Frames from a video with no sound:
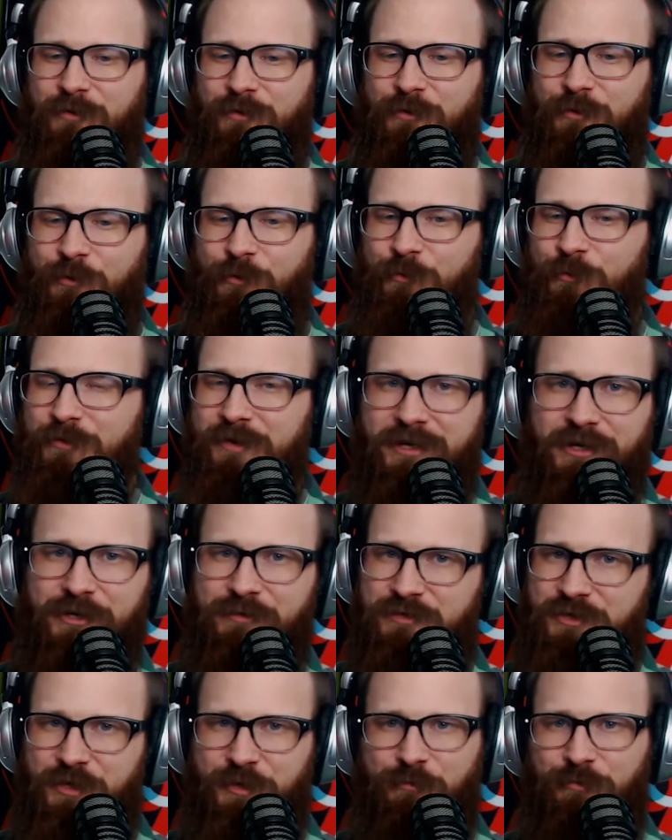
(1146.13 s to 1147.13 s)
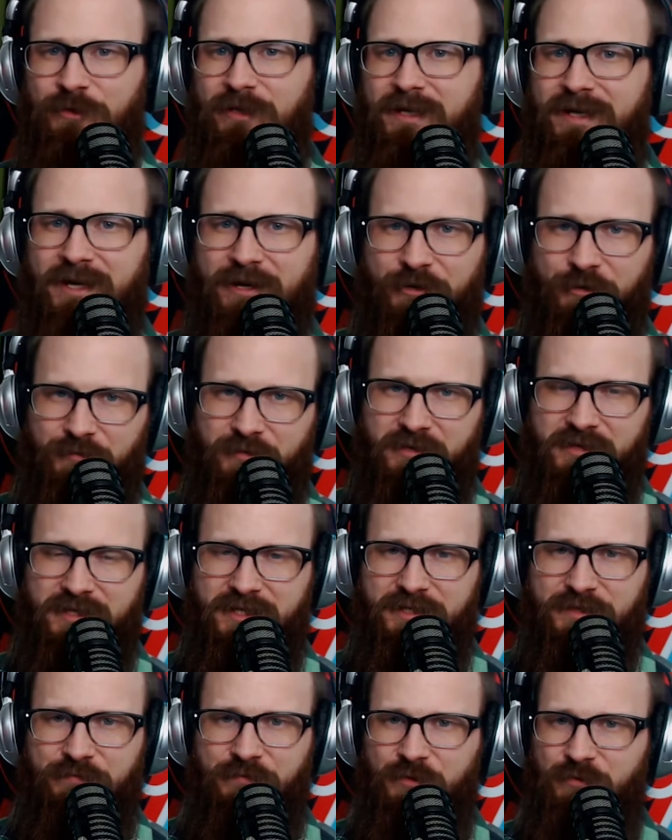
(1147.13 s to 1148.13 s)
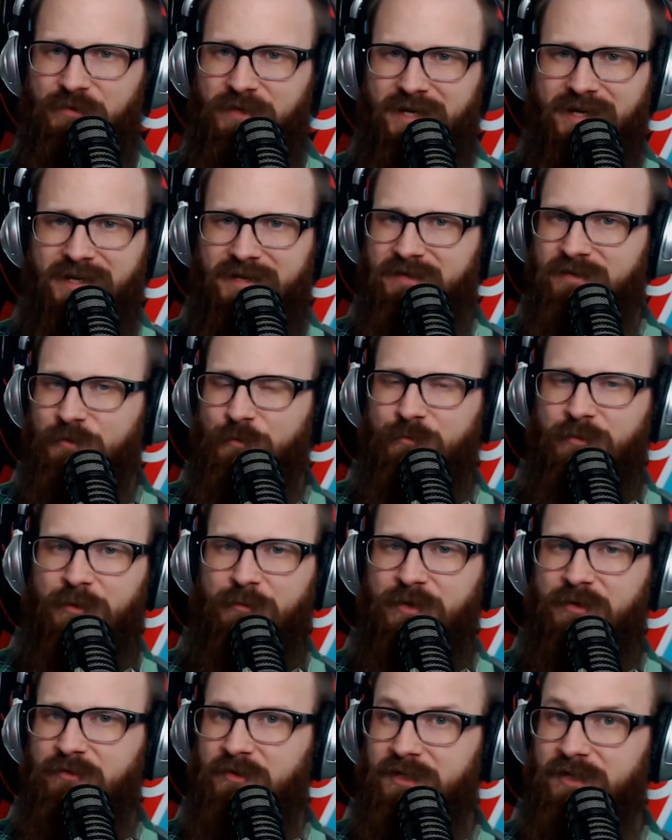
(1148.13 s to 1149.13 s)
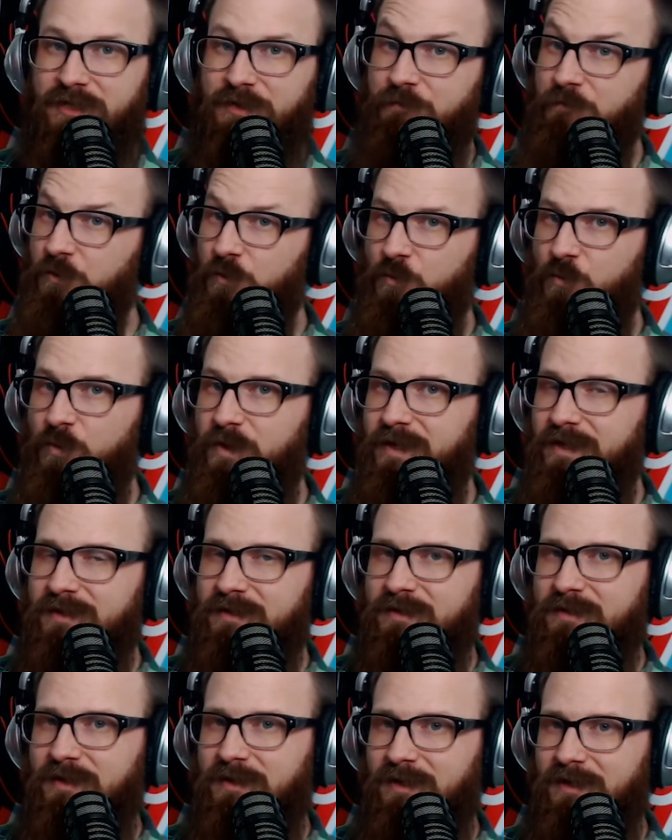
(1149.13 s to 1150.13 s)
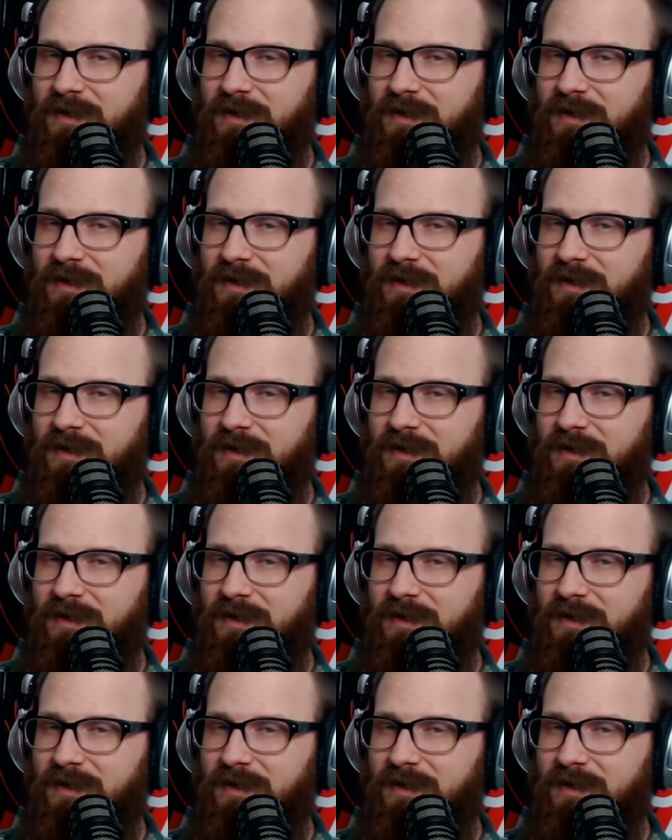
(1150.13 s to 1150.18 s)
whole narrative is going to play out over the next few days or maybe even the next few weeks.